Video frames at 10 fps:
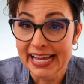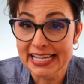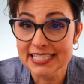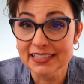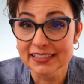
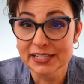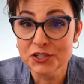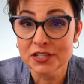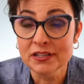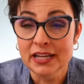as a
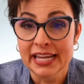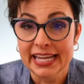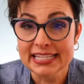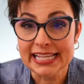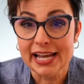clinician
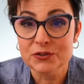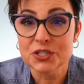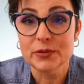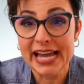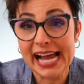is how
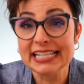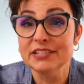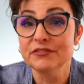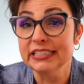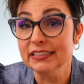to
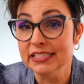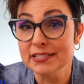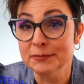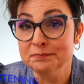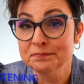actively
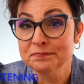listen.